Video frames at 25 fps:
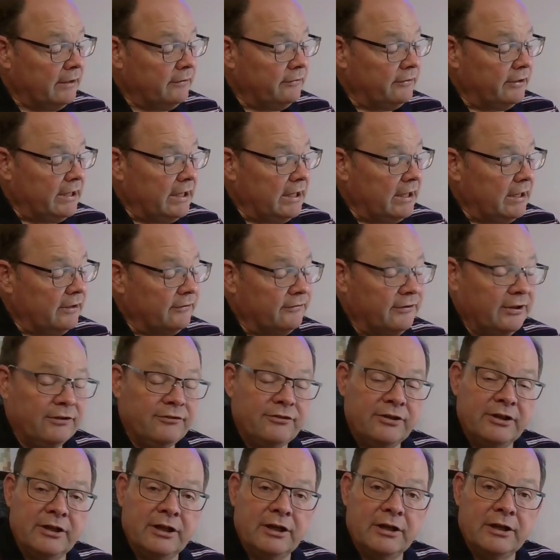The
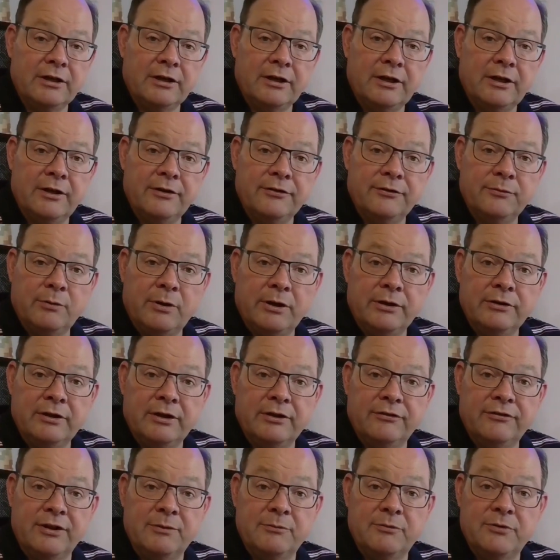60 gigahertz
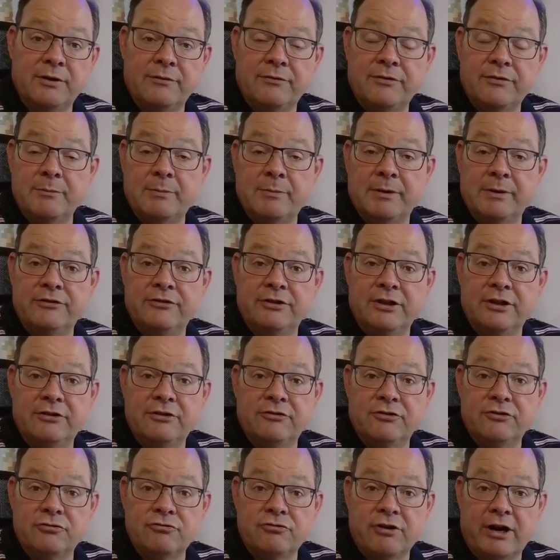one seems to have the ability
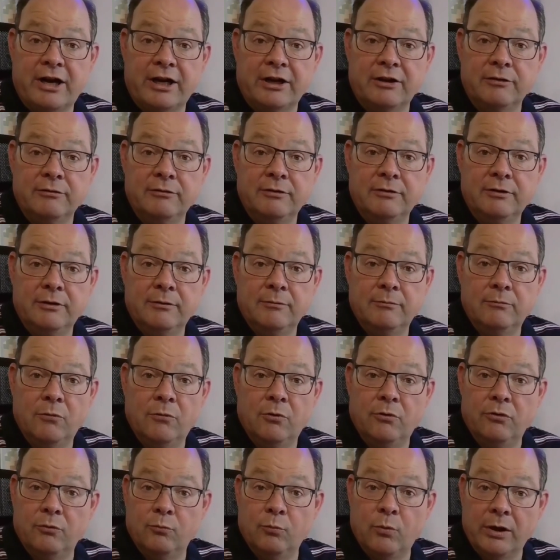to track
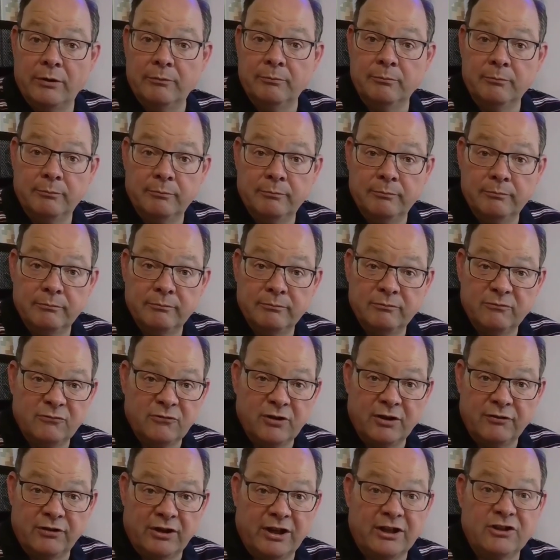more than one,
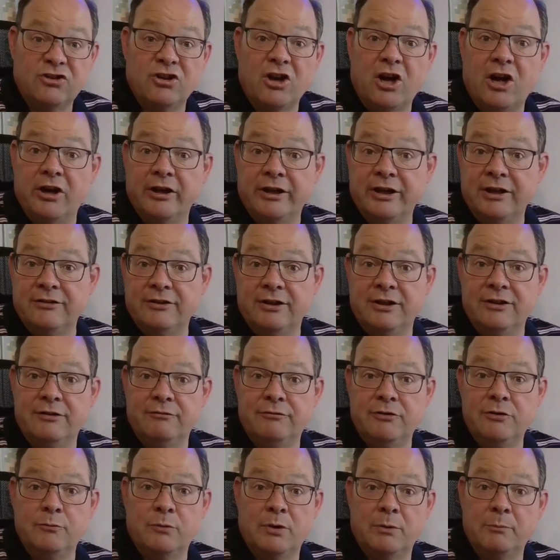if you like, target in the
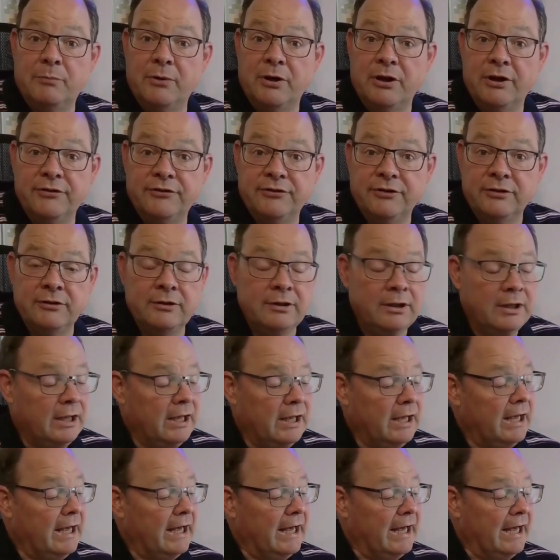room, one person.
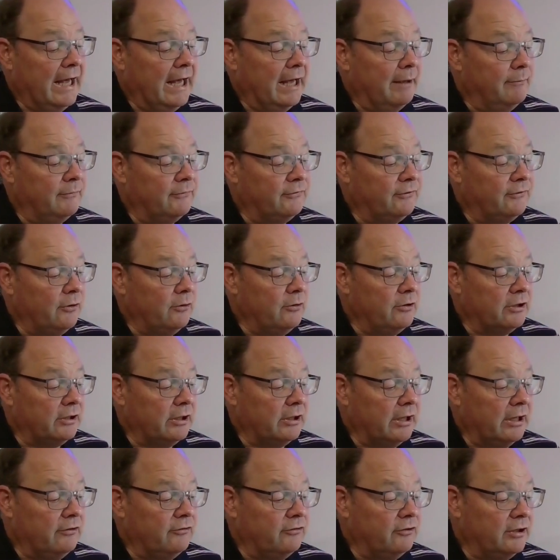So it
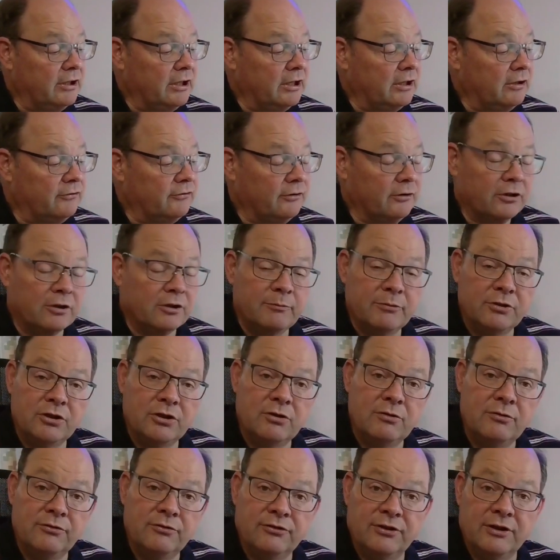can be
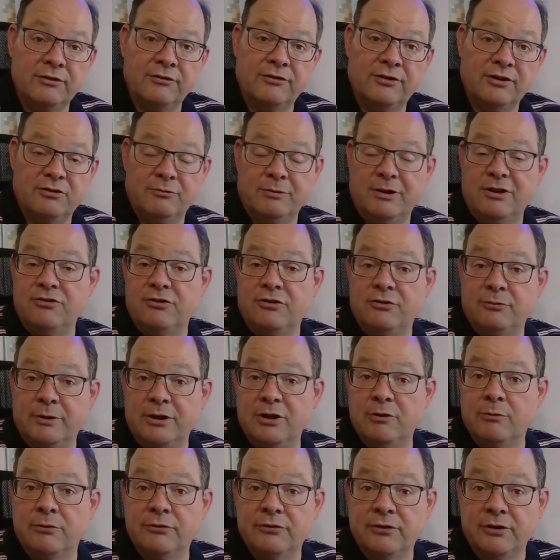used in situations where
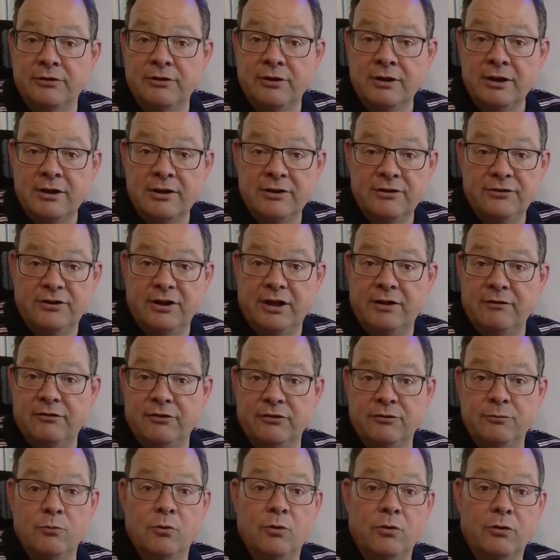you want to see if
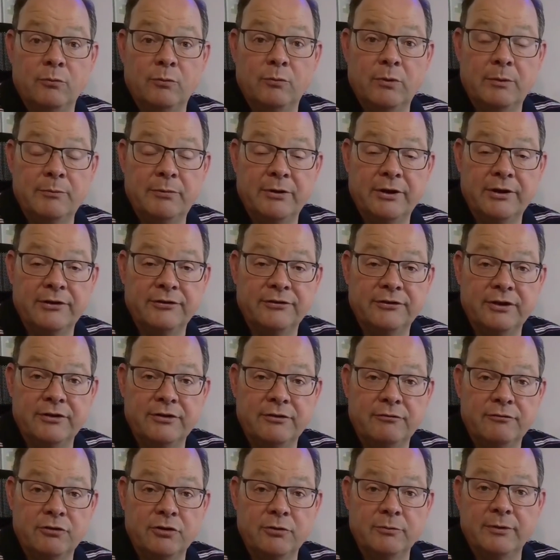there's more than one person
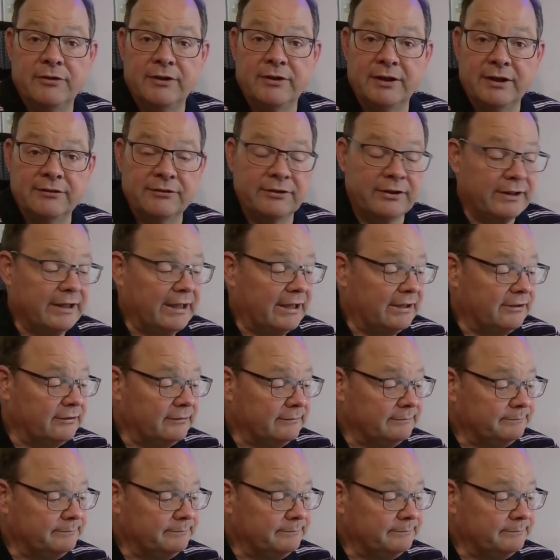in the room and things like that.